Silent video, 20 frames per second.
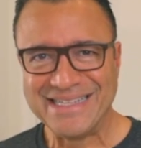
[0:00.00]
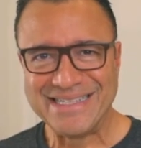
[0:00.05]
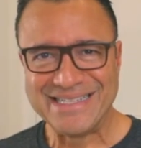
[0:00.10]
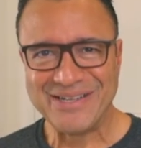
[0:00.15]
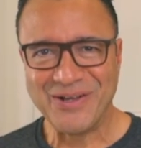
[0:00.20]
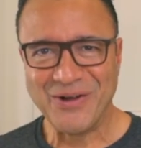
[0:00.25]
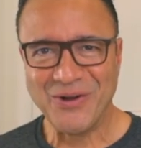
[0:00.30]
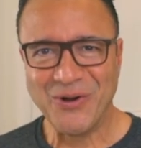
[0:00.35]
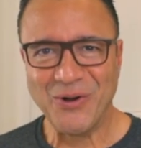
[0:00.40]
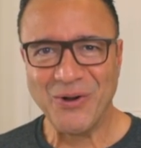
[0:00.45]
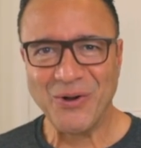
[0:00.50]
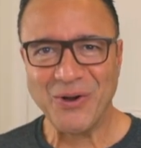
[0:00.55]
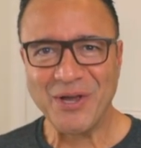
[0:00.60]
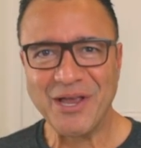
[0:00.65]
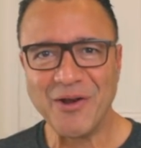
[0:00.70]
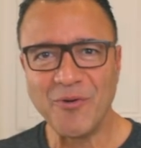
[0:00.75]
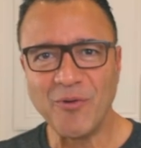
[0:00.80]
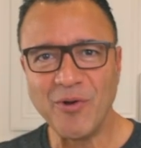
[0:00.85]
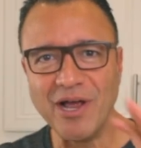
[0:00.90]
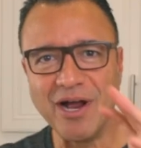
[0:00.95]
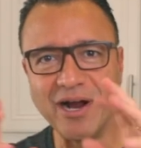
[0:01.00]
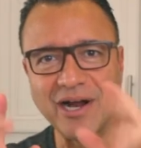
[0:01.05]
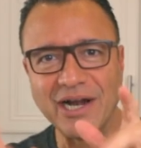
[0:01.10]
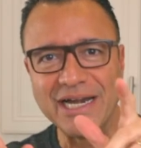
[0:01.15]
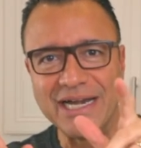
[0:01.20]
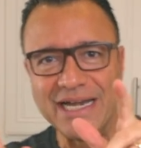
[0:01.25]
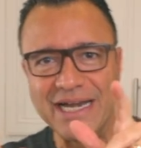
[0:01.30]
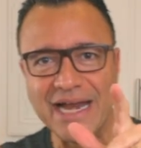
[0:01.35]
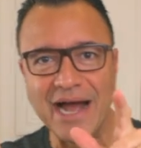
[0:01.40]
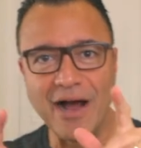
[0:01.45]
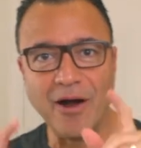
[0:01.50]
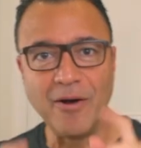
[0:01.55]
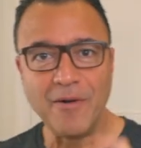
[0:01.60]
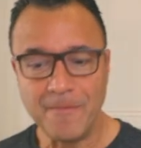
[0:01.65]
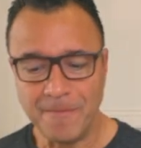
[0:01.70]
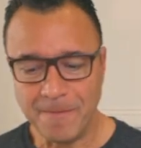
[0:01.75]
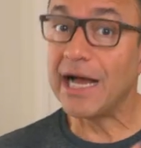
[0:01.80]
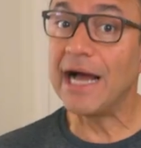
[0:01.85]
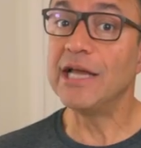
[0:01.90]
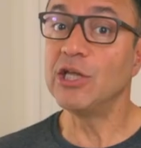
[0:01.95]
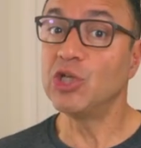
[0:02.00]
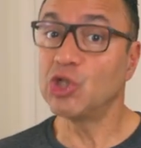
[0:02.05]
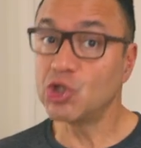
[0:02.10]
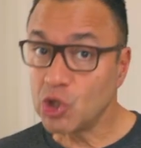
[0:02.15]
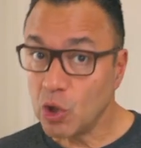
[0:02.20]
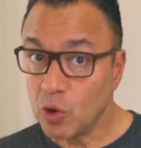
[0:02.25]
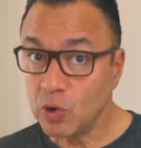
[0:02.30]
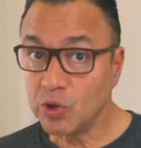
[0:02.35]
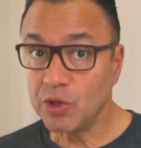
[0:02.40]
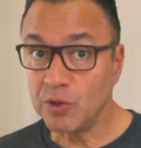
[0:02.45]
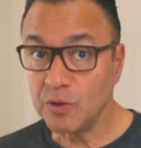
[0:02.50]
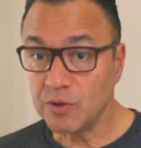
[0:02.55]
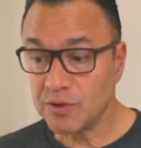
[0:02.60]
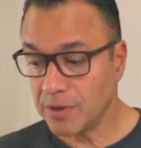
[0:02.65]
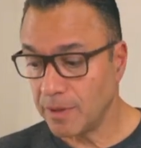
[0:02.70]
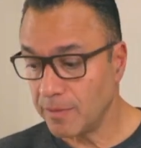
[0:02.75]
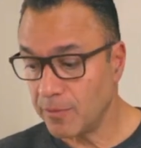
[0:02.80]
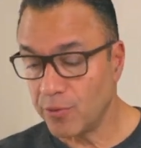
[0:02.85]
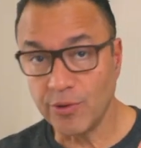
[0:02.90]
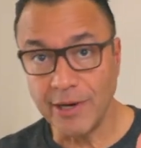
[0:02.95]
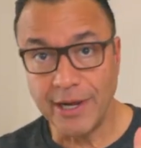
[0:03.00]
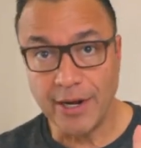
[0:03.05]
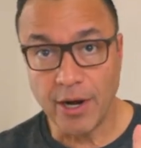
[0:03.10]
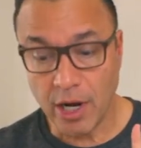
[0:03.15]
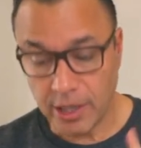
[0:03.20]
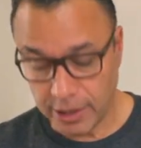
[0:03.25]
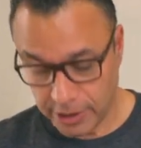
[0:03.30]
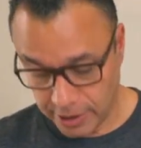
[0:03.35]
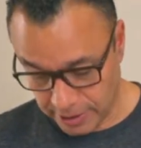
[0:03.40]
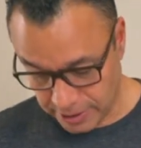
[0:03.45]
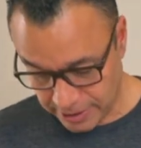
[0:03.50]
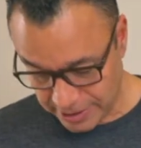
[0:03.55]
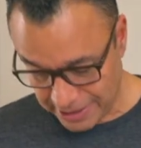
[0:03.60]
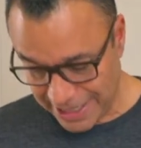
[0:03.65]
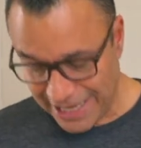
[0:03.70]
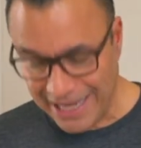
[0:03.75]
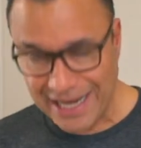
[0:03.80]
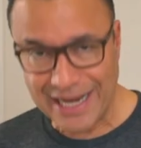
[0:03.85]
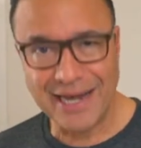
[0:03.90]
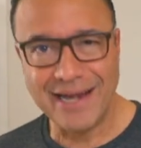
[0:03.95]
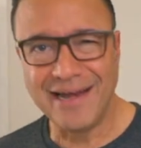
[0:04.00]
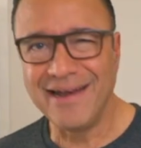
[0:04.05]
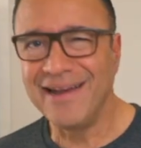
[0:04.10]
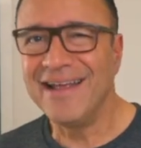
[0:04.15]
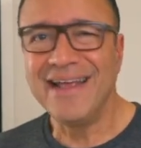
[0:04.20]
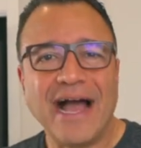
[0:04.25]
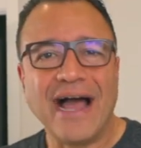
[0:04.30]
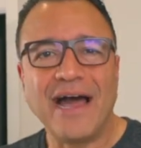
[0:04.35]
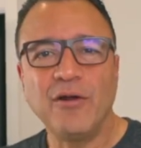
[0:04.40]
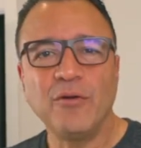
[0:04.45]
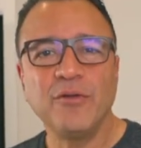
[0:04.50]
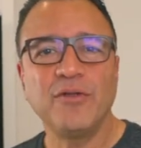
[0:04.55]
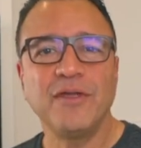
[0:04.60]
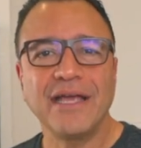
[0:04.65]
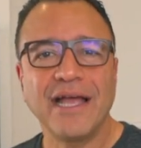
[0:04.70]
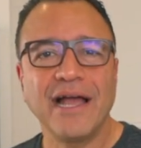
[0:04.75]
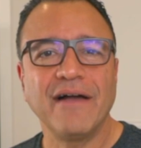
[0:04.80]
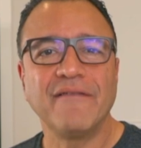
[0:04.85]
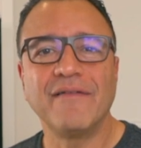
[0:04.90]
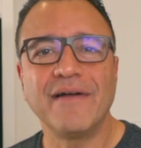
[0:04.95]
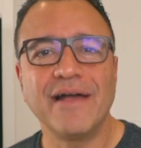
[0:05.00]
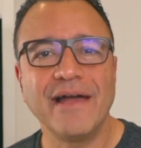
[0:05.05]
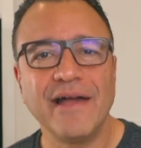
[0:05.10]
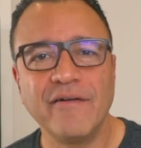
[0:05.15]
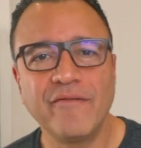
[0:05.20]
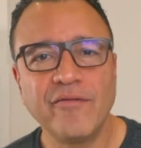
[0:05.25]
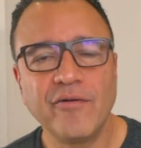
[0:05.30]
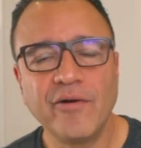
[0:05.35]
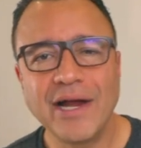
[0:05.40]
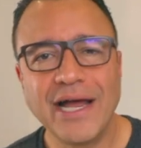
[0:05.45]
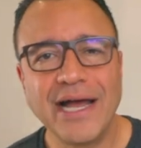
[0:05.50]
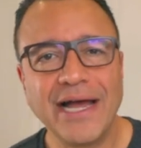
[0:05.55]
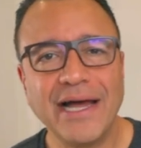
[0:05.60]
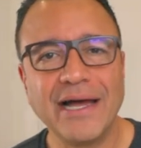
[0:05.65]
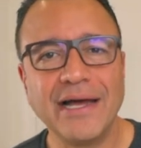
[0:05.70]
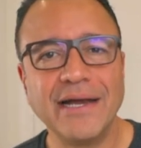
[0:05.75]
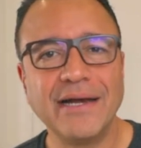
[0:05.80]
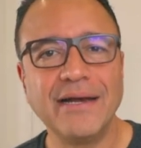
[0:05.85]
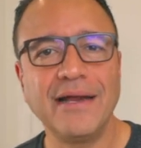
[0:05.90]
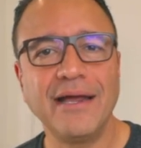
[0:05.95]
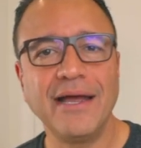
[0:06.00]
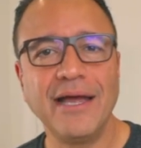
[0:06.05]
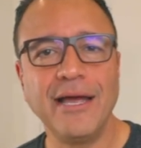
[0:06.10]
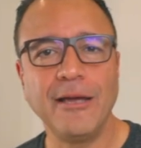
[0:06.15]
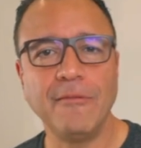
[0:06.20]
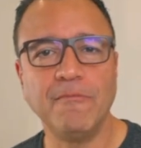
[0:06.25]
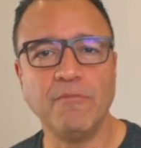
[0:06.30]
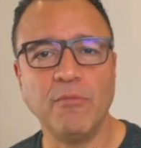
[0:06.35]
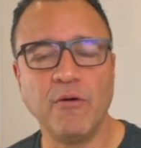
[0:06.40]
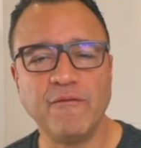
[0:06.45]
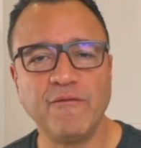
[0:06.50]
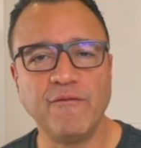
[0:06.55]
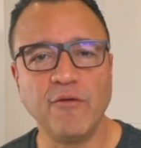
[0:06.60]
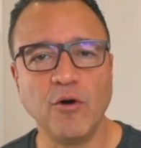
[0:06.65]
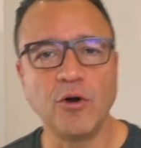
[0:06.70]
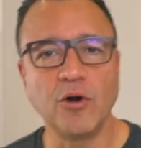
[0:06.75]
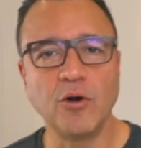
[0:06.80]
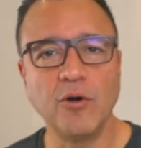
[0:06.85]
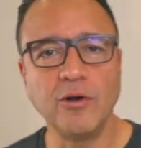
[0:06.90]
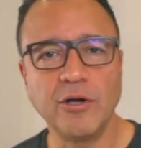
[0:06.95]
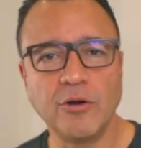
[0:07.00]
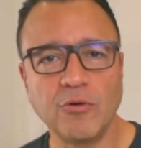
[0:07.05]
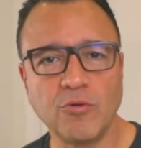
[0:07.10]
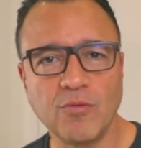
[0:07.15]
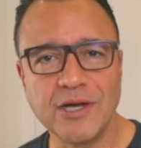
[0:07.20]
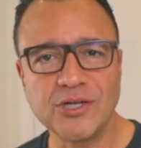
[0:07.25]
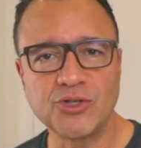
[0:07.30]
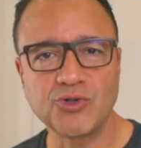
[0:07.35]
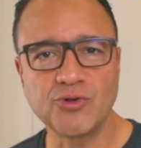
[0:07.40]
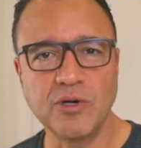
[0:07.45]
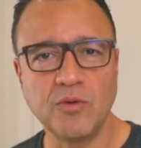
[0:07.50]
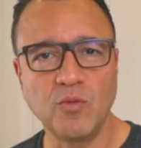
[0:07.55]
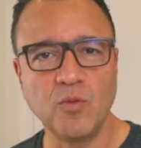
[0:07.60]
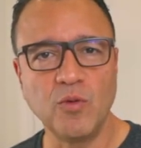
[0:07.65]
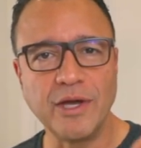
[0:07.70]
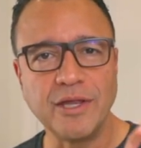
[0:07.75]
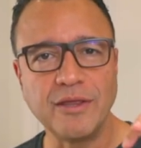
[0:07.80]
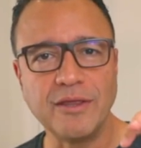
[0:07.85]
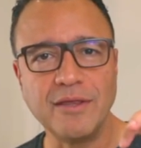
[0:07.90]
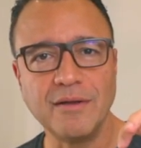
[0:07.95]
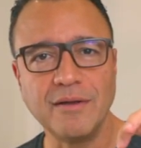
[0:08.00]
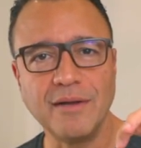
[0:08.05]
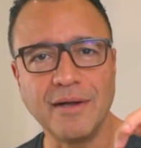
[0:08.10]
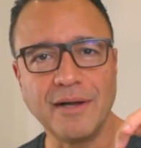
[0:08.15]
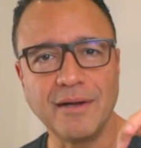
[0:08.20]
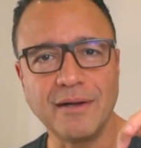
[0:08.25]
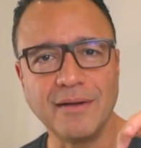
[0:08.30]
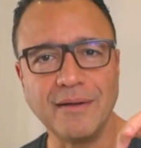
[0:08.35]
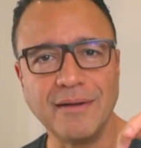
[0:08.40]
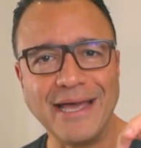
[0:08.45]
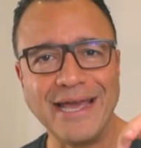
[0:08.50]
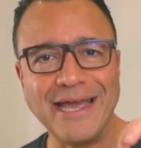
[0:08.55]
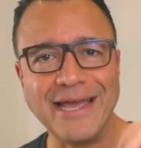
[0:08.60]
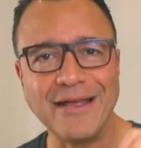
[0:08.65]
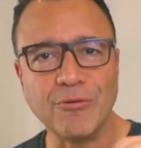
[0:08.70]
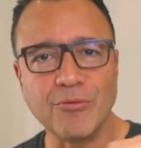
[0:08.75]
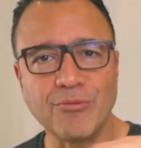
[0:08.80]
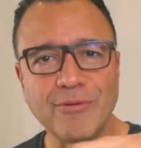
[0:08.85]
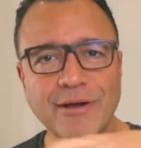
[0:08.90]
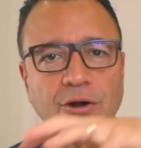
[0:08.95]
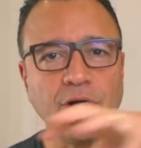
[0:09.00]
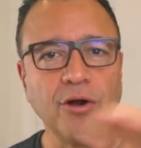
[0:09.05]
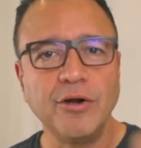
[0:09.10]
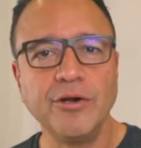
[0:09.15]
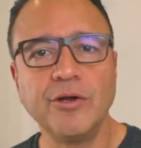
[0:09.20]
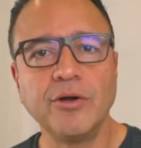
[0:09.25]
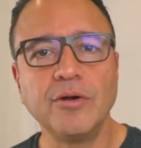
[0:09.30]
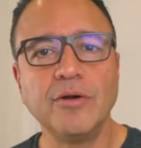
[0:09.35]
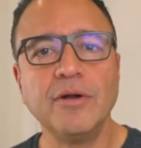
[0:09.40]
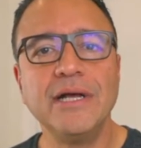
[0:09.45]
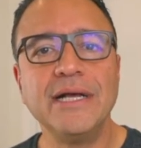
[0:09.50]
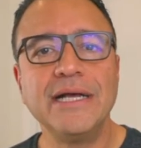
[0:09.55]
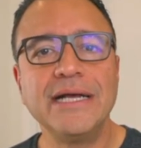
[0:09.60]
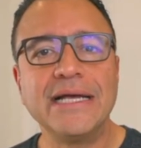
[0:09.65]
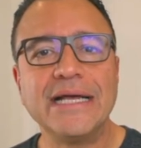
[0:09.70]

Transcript: So here we are. Now, I showed you some red onions, and I don't think I've ever had a mofongo in a restaurant with uh, a red onion